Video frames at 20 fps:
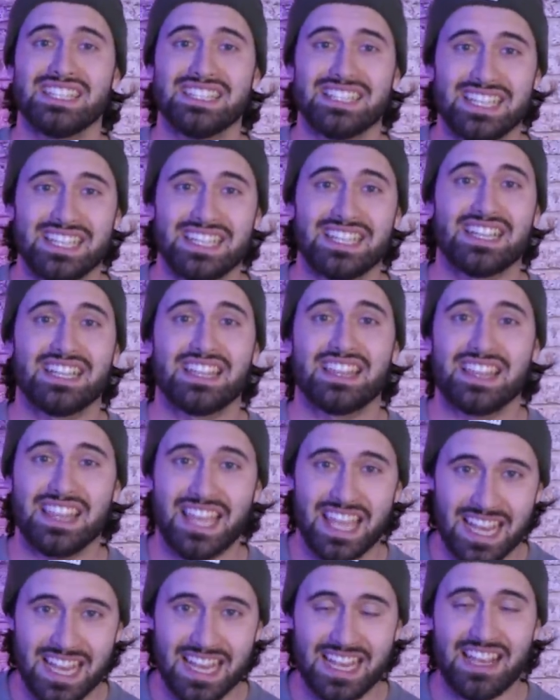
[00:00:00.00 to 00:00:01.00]
didn't
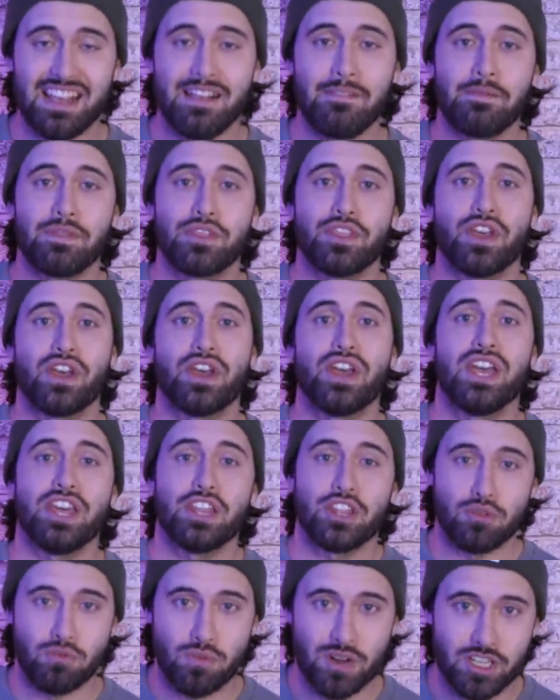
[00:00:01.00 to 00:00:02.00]
think
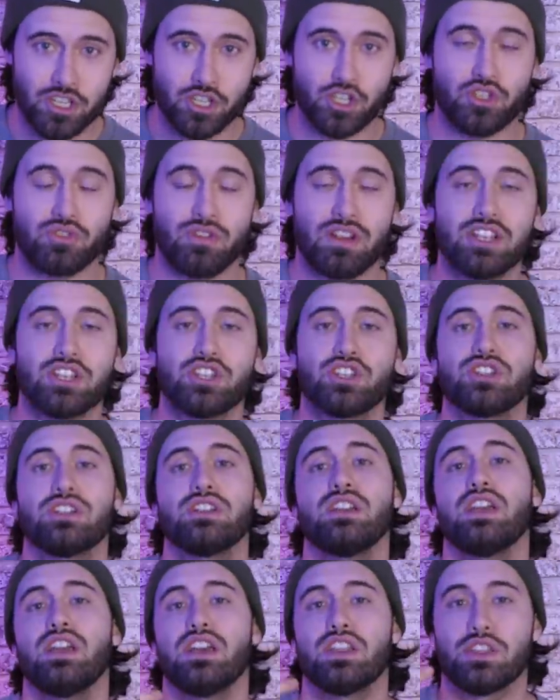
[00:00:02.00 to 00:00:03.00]
that the
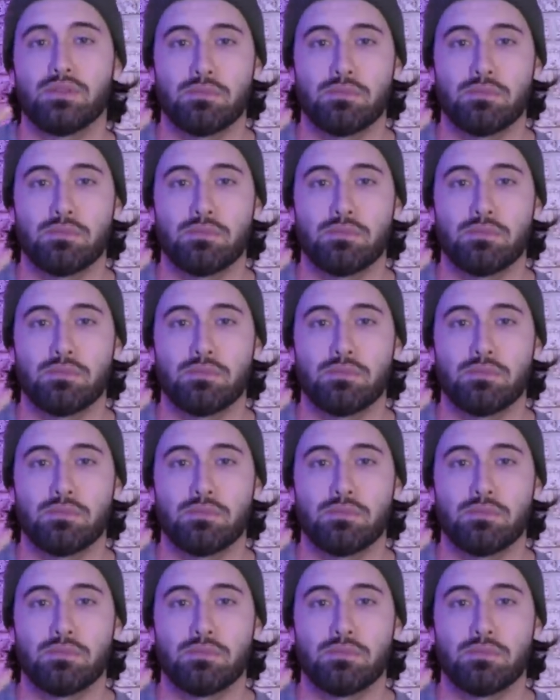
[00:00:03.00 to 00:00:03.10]
registration,